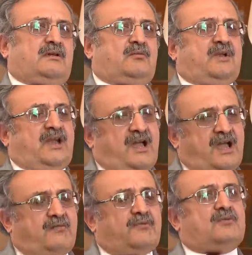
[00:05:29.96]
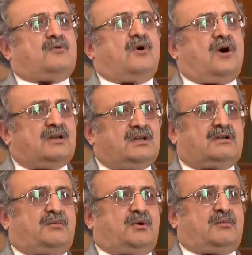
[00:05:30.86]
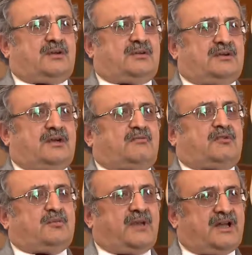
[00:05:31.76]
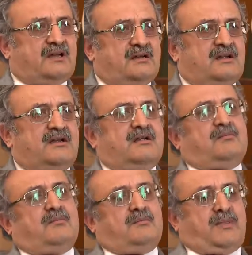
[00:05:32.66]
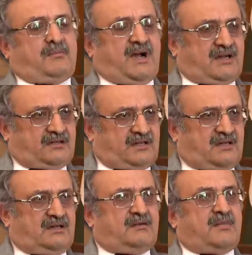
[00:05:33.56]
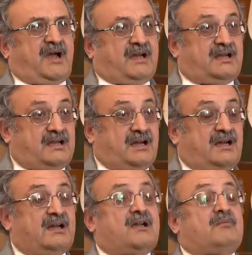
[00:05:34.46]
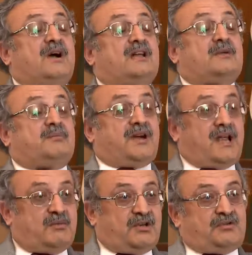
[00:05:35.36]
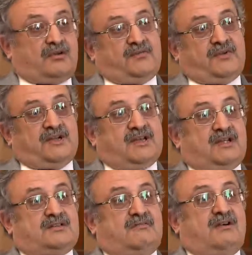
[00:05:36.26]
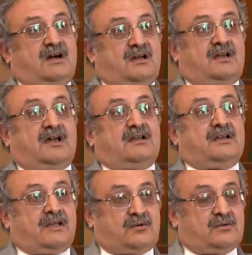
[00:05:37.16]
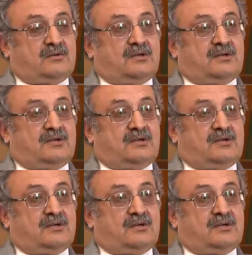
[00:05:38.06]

We have to honor the promise that was made by Pakistan, by India, by the Prime Minister of India, Jawaharlal Nehru,